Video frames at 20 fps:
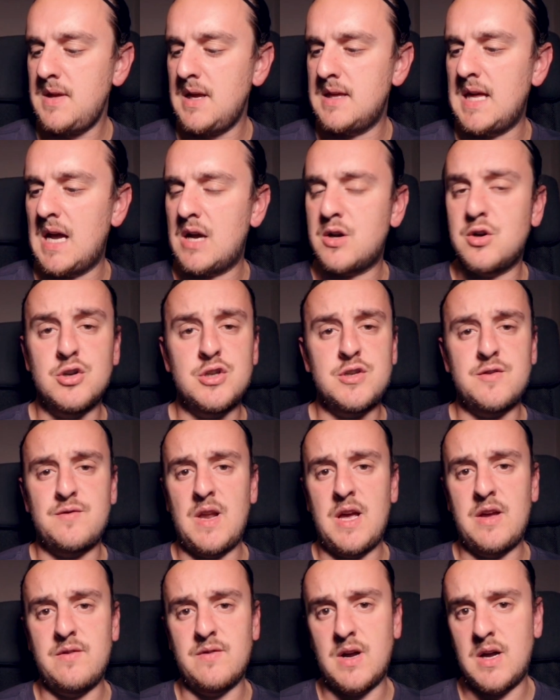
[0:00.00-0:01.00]
That Kush
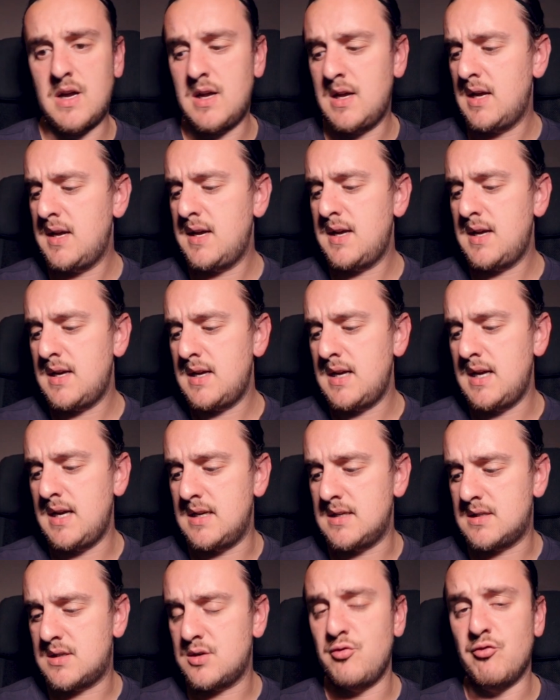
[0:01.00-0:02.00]
flavour
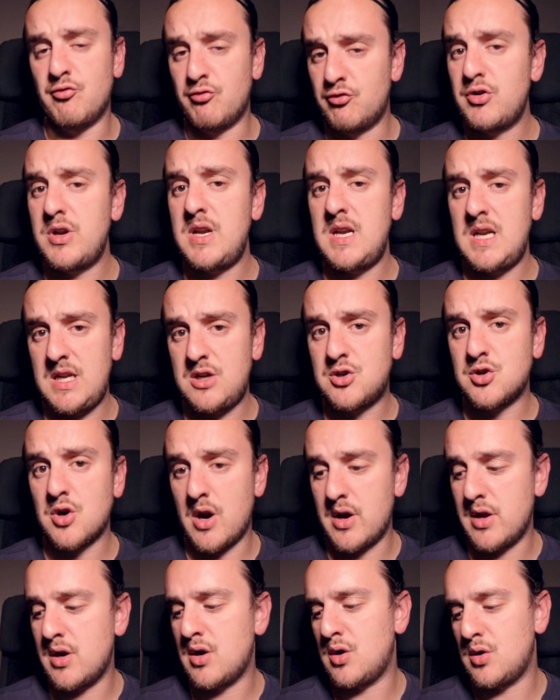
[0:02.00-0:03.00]
is really
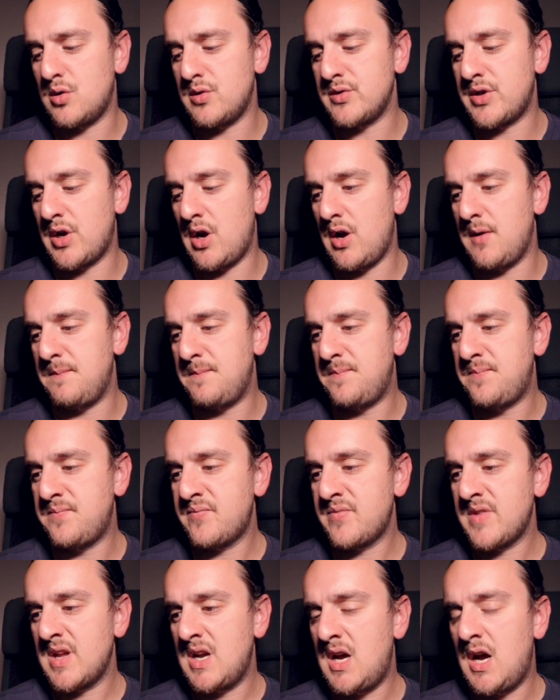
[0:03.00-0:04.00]
trying to hold on.
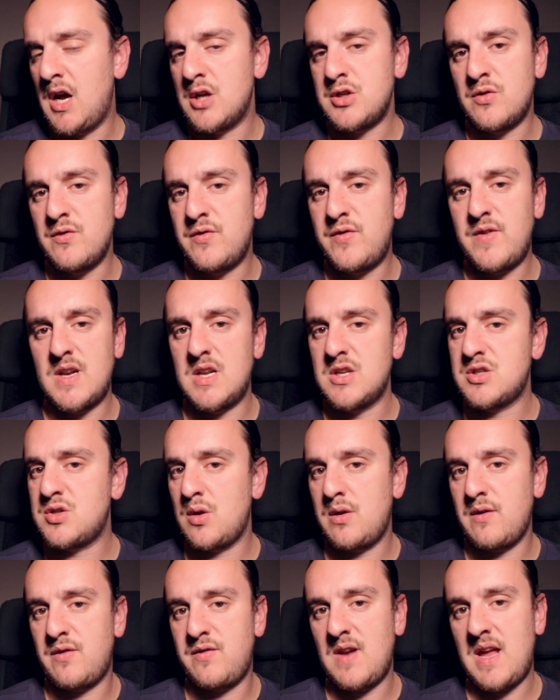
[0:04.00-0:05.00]
Don't feel as
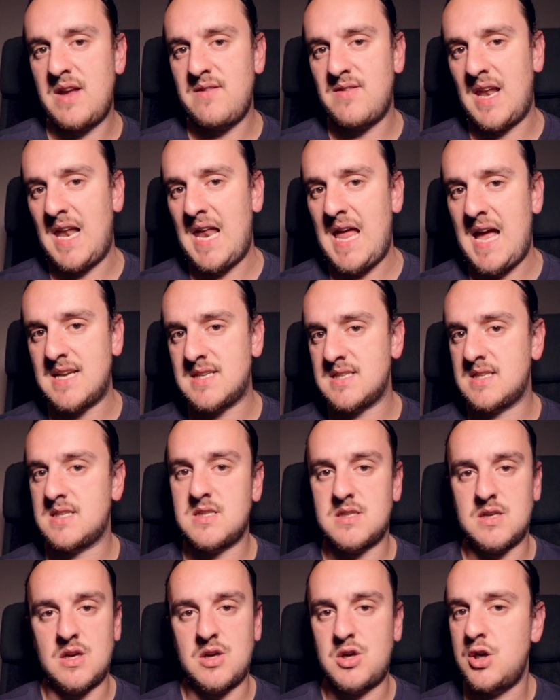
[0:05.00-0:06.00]
though the flavour
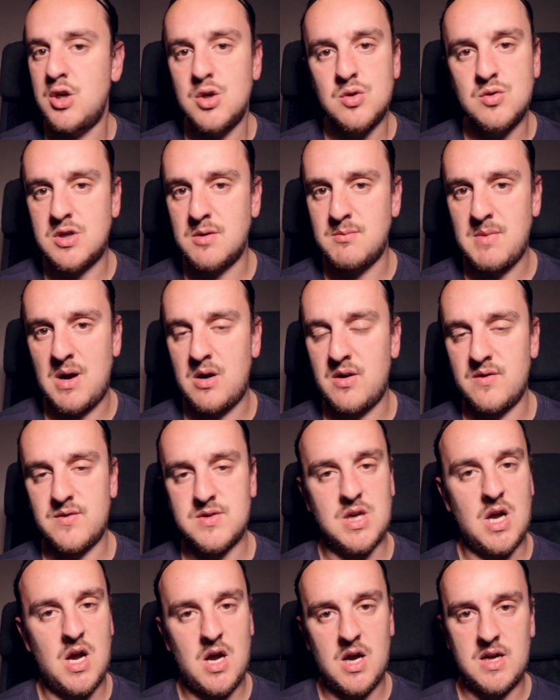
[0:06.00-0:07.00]
lasts a huge amount of
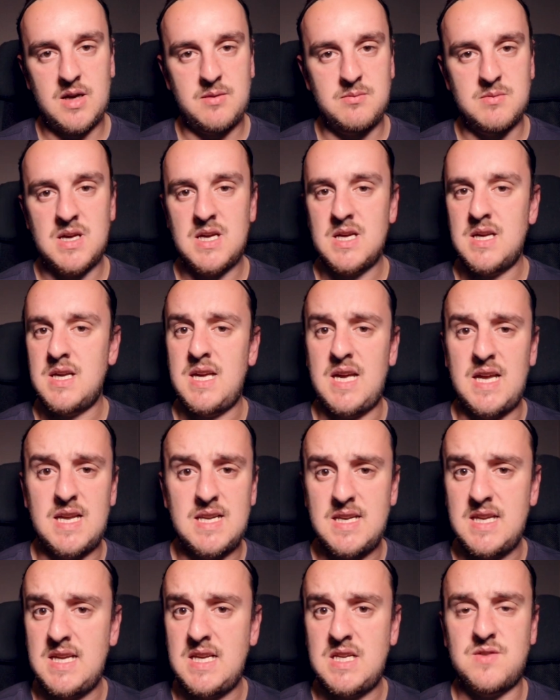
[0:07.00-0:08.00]
time
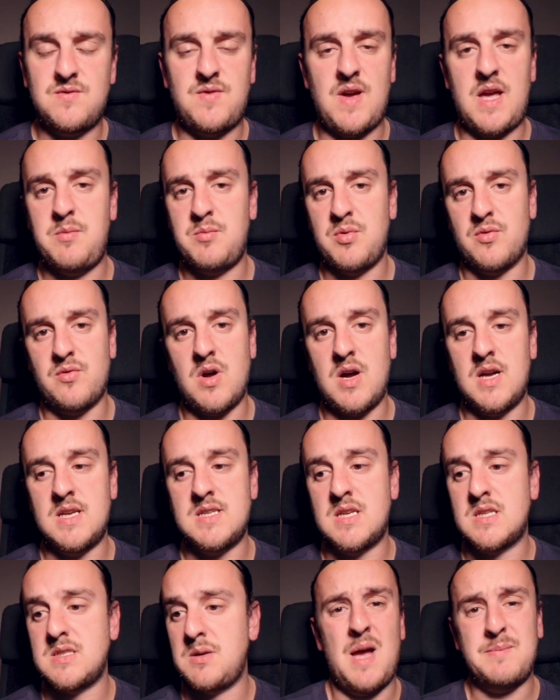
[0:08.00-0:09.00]
in these
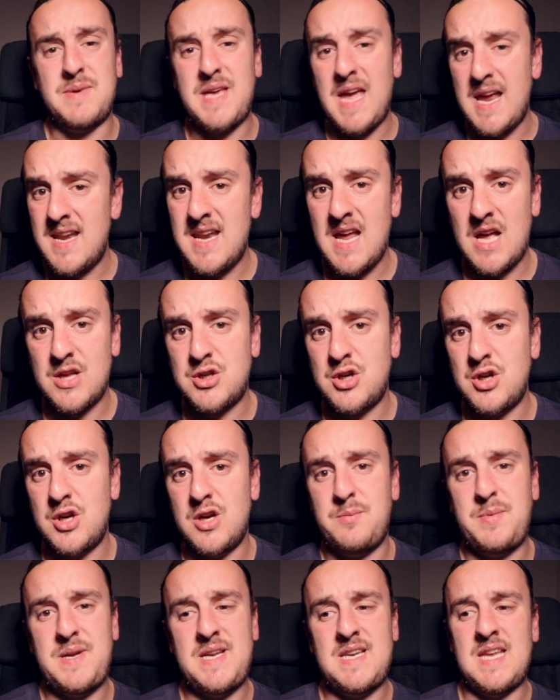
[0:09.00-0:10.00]
vaporizers. I'm getting that
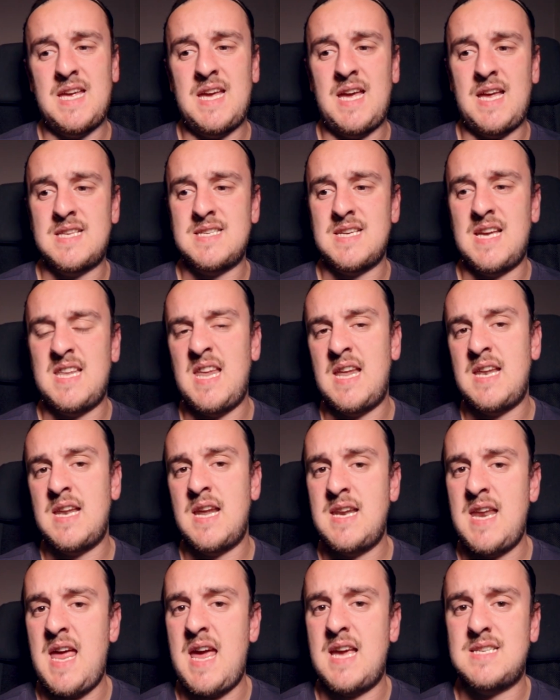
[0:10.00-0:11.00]
terpene hit, and then
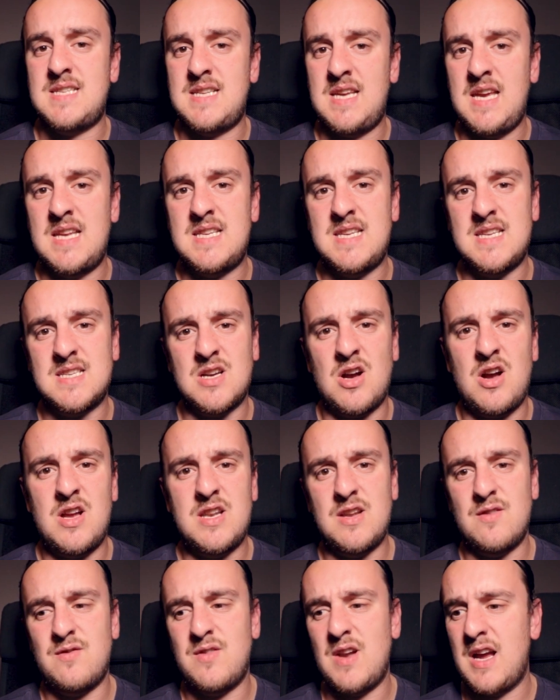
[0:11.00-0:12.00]
the next hit is
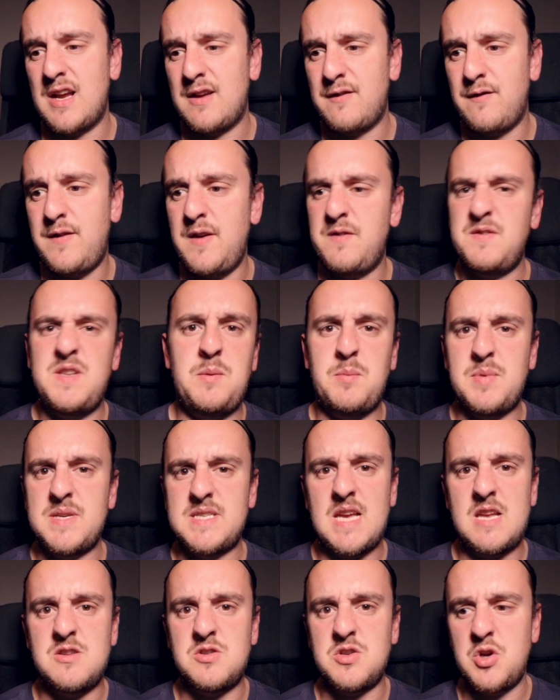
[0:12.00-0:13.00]
kind of like
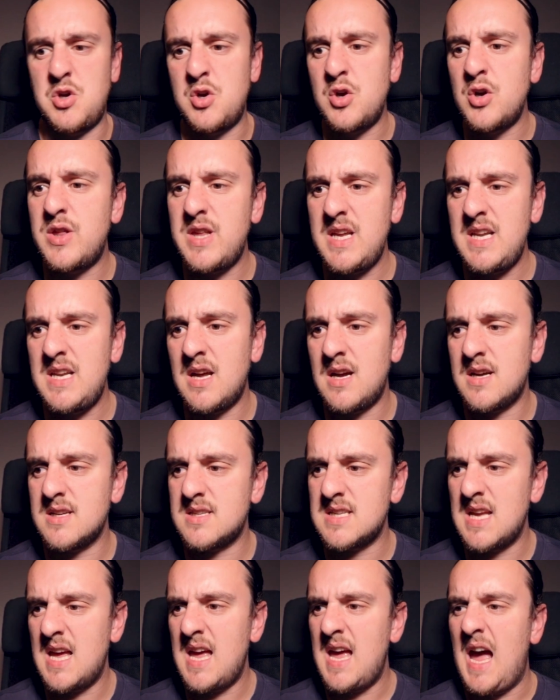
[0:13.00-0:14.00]
50%
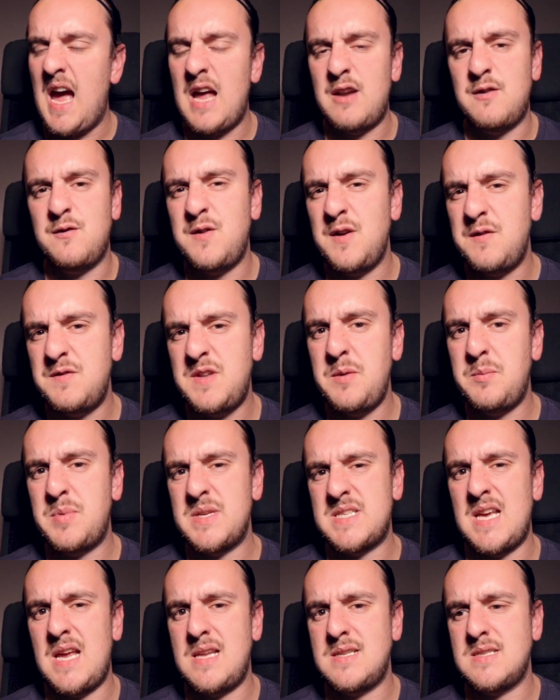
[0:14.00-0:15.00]
earthiness and
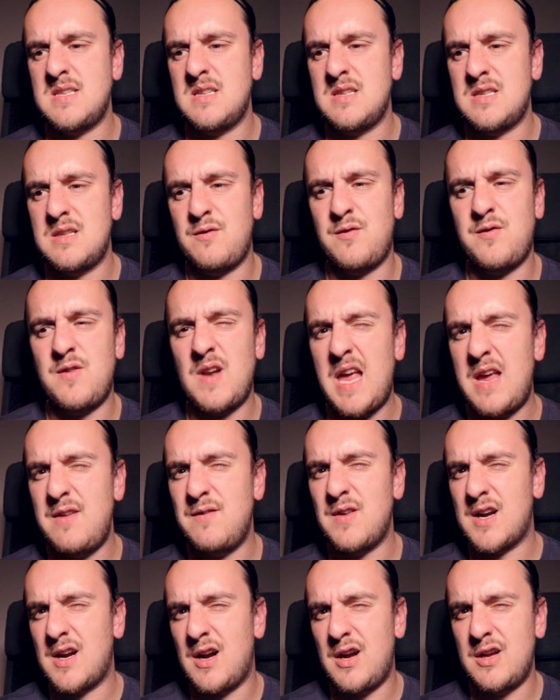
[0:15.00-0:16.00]
50% the
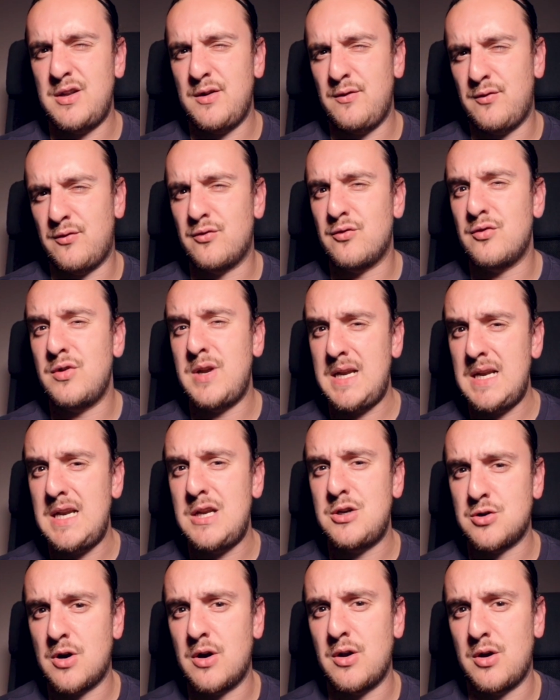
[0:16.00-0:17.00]
flavour kind of
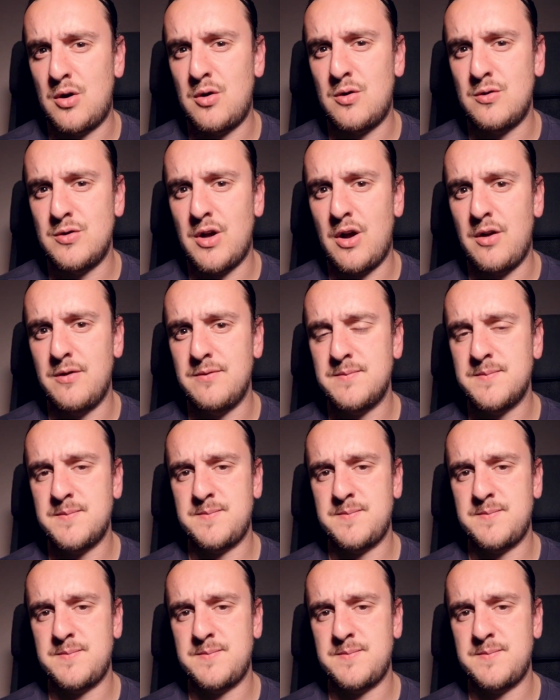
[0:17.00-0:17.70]
really trying to hold on.